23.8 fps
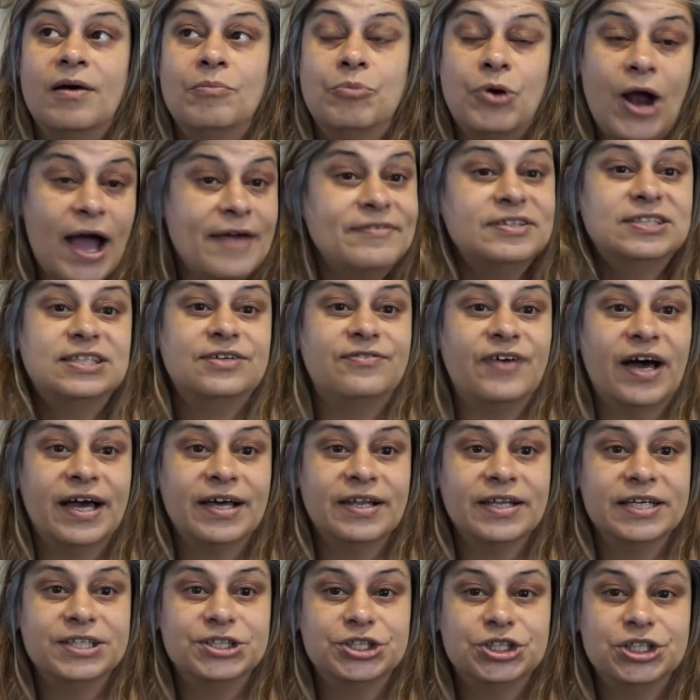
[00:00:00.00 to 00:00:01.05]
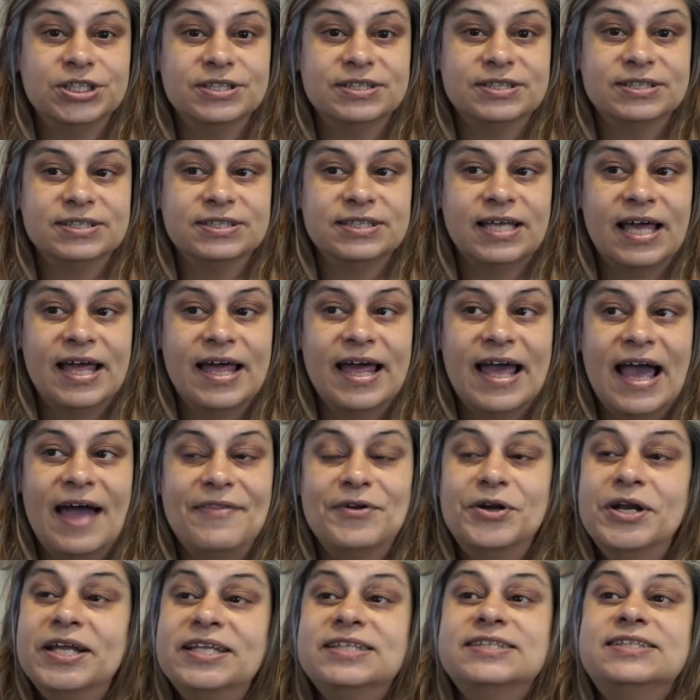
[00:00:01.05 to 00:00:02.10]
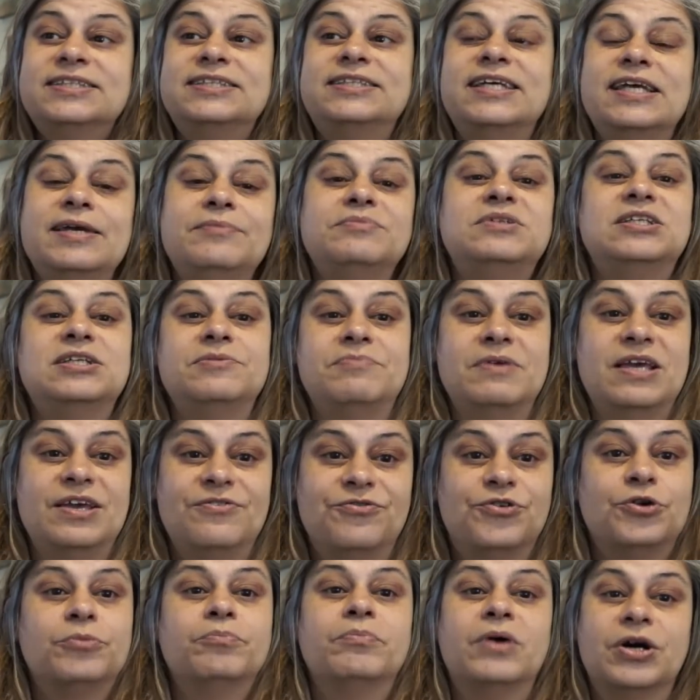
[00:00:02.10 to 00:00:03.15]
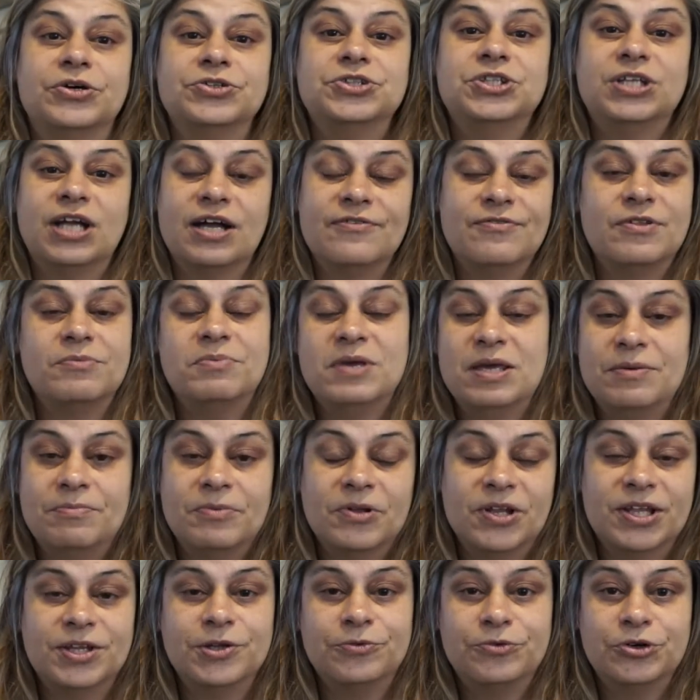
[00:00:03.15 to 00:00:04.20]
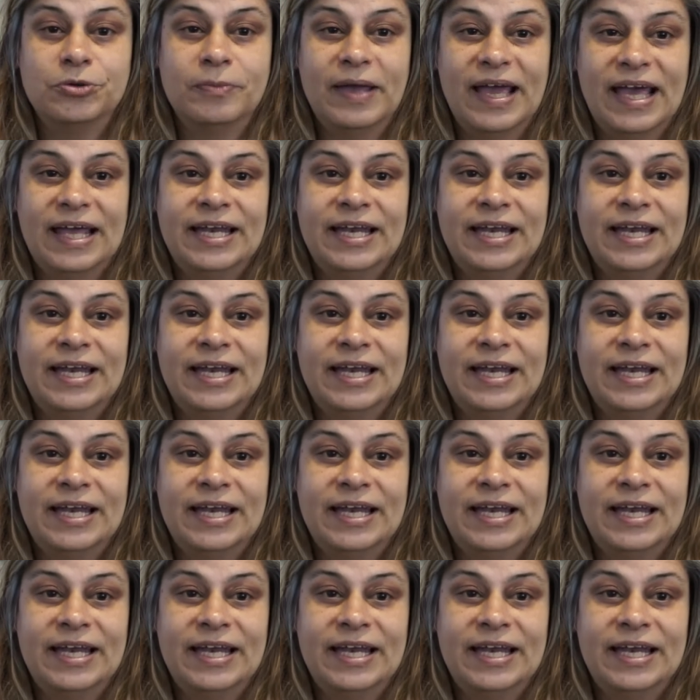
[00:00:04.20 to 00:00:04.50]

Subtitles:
privacy violations. And there didn't seem to be, for most of the people in the room,